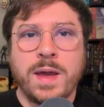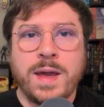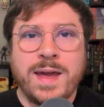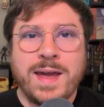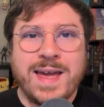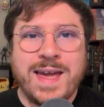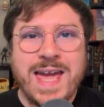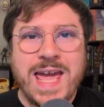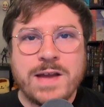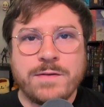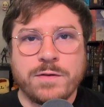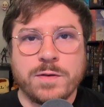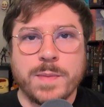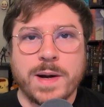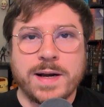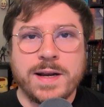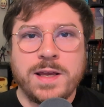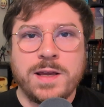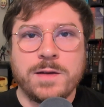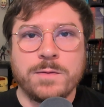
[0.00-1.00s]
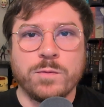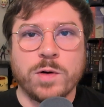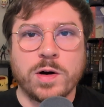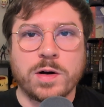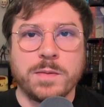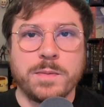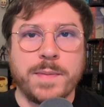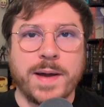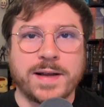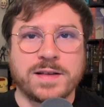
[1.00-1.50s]
Hey everybody, and
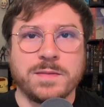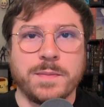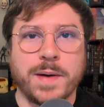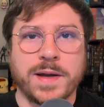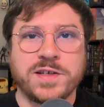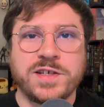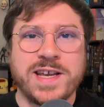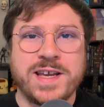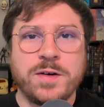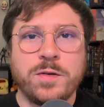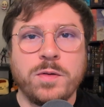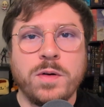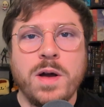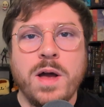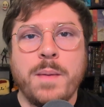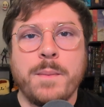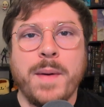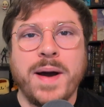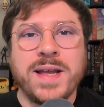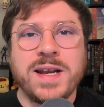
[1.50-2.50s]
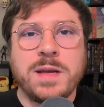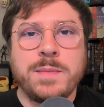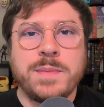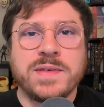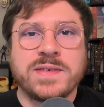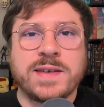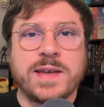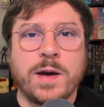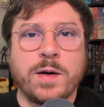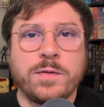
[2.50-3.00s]
welcome back to my channel. My name
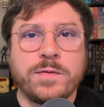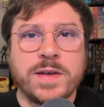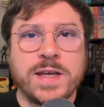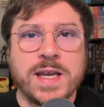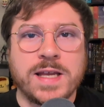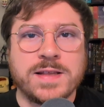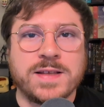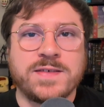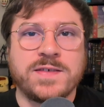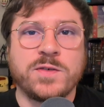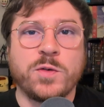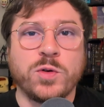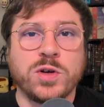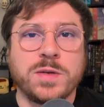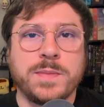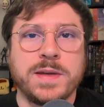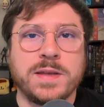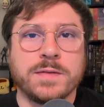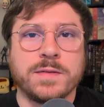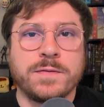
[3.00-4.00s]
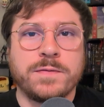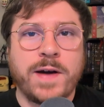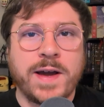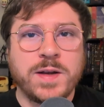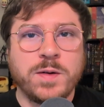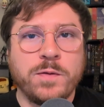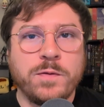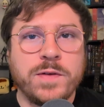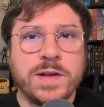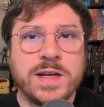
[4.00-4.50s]
is Kelvy, and this is going to be the
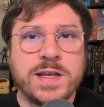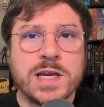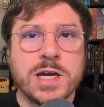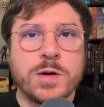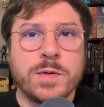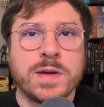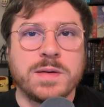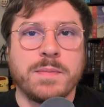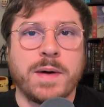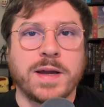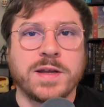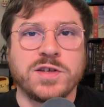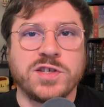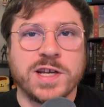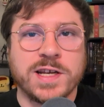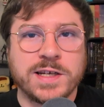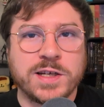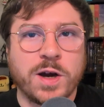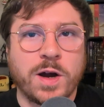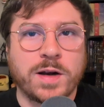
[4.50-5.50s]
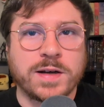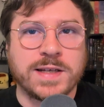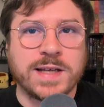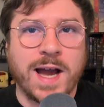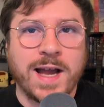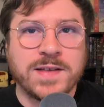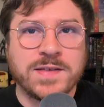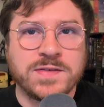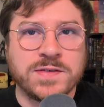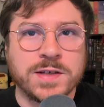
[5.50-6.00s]
final video in my Gen Con
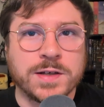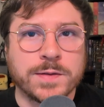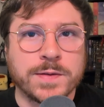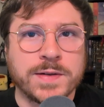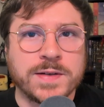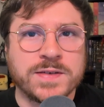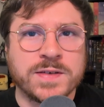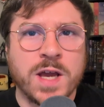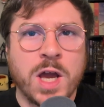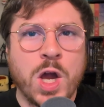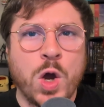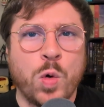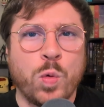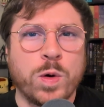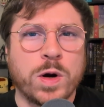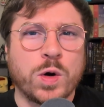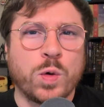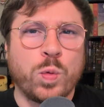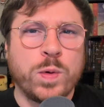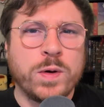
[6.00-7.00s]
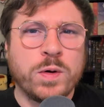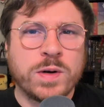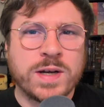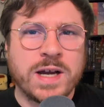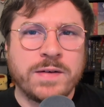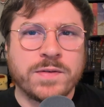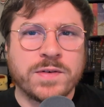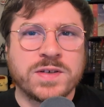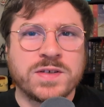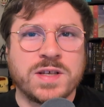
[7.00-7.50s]
guide series, where we'll
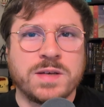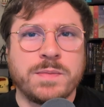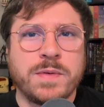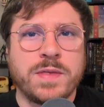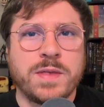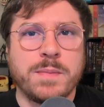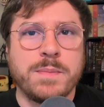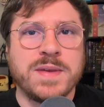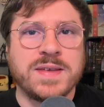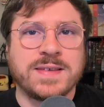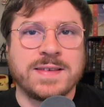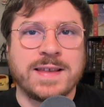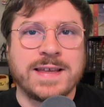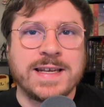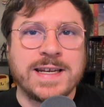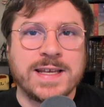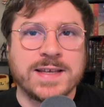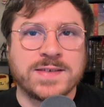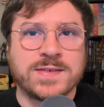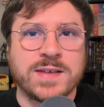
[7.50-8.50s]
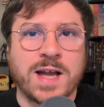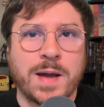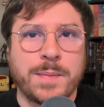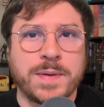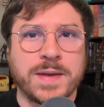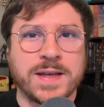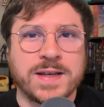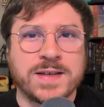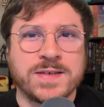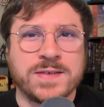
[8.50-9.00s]
cover some of the miscellaneous
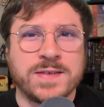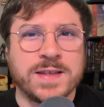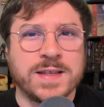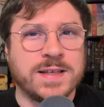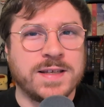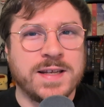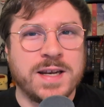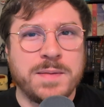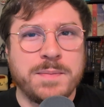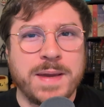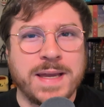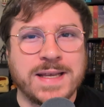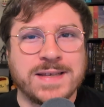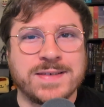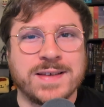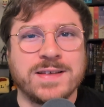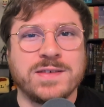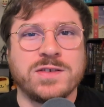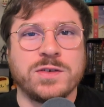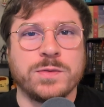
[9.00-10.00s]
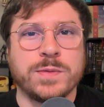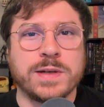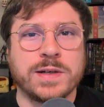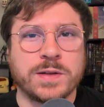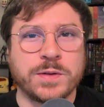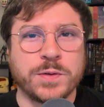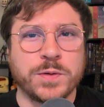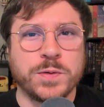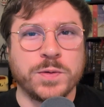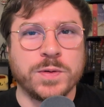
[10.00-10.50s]
topics that didn't make sense to
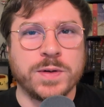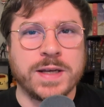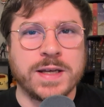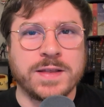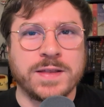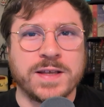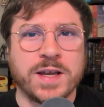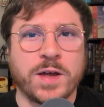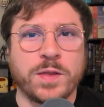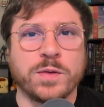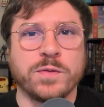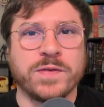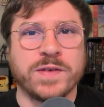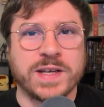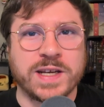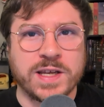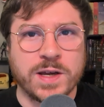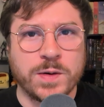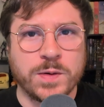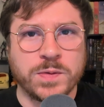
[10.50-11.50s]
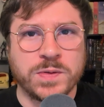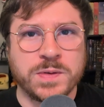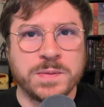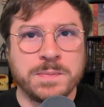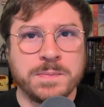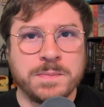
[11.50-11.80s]
include in the other videos.